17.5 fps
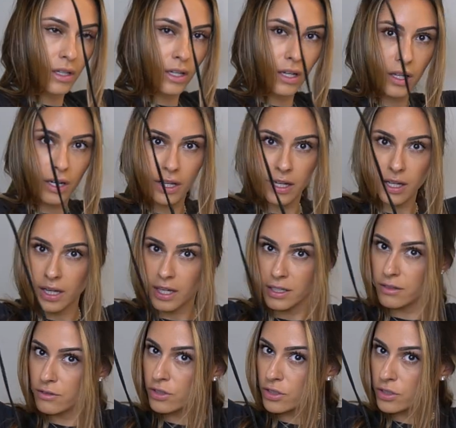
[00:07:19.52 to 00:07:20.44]
and I
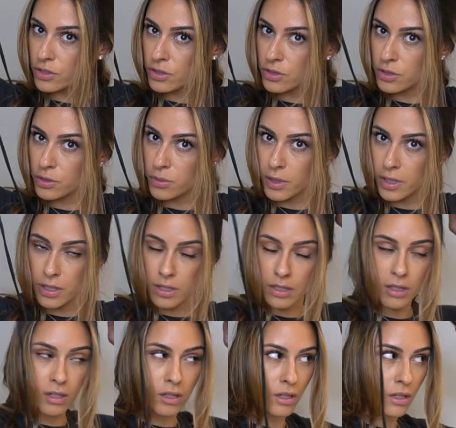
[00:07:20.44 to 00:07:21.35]
kind of just do
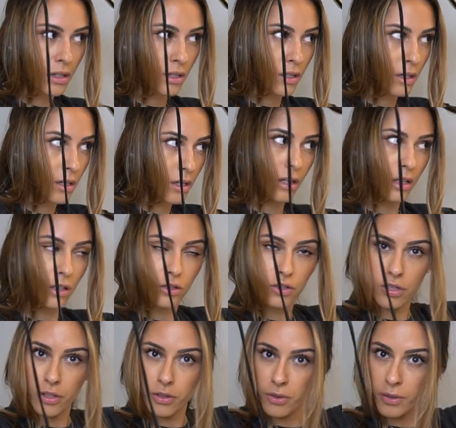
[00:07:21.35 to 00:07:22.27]
it. I'll
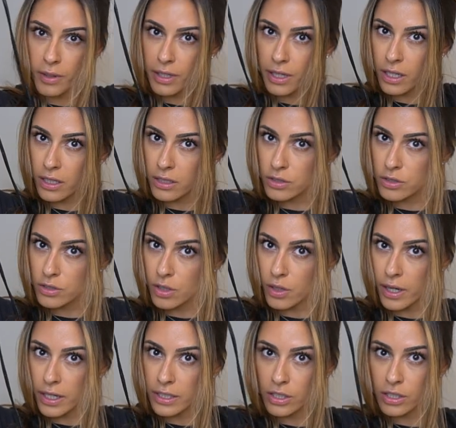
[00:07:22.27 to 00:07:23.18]
show you again. So
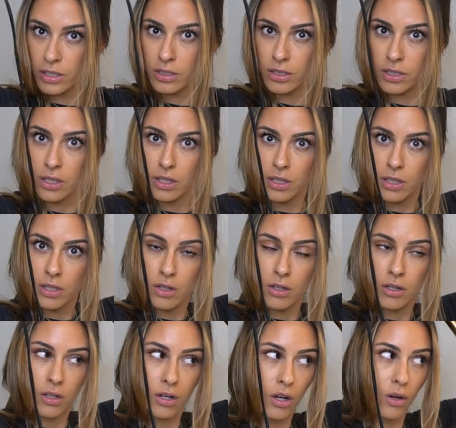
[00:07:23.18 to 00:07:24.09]
I just
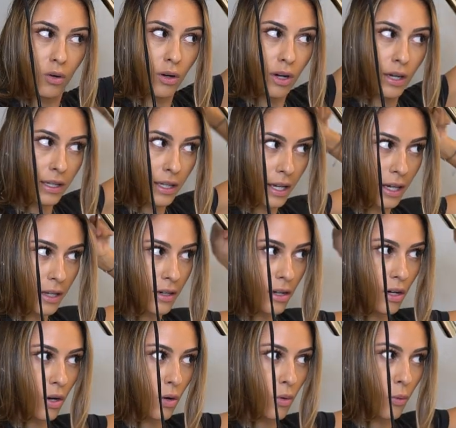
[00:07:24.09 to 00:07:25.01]
go
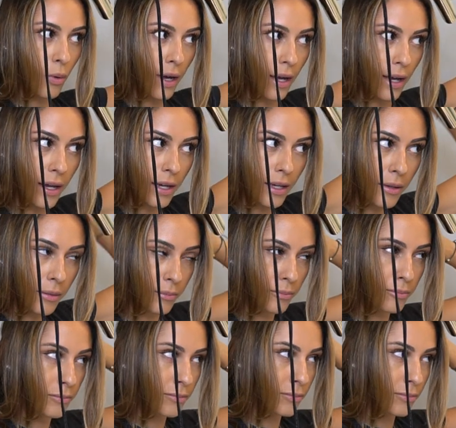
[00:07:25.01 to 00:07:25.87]
again away.